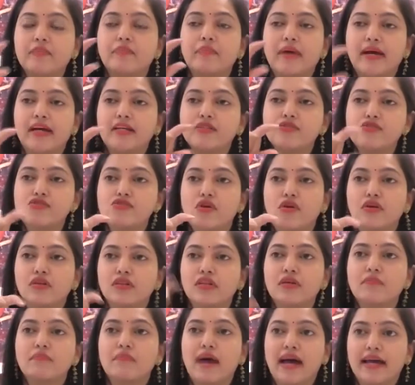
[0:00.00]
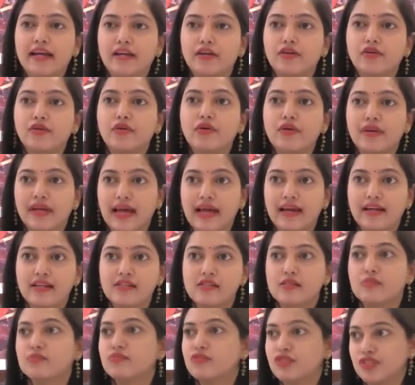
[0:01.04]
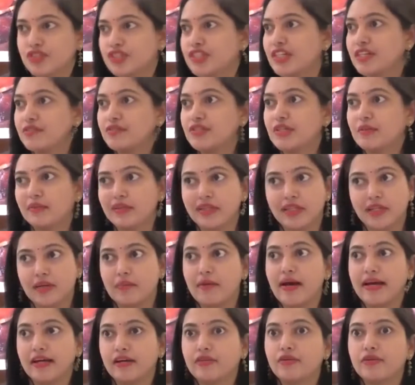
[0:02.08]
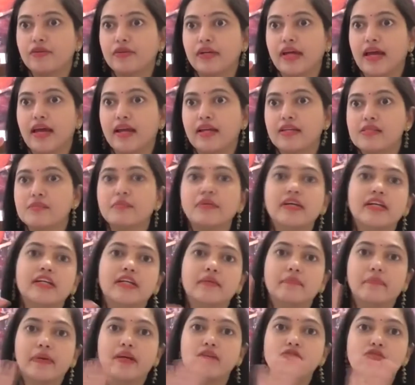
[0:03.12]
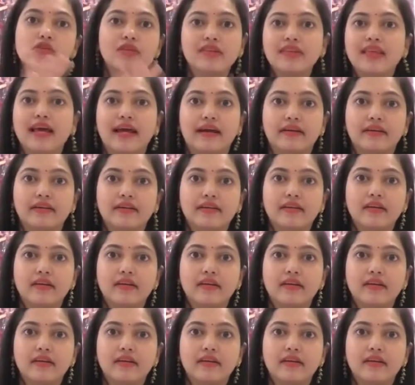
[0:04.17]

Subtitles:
depends on the microorganisms. Jeev je manta microorganism, it depends on that.